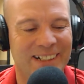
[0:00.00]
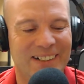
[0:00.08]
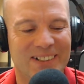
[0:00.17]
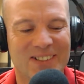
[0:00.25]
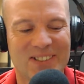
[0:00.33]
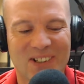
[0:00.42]

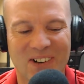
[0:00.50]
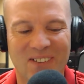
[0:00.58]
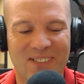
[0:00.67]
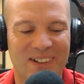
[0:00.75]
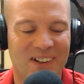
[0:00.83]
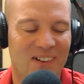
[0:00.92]

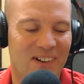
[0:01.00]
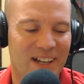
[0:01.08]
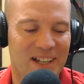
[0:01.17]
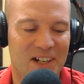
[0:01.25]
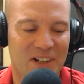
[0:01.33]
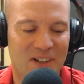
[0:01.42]
So,
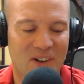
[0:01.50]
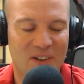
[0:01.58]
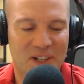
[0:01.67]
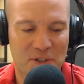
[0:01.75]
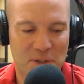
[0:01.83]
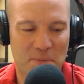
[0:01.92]
okay, here you go.
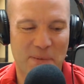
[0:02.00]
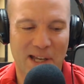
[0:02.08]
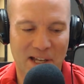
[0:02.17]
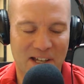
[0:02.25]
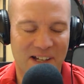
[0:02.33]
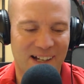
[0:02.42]
Here's a
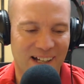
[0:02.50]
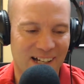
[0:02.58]
pick.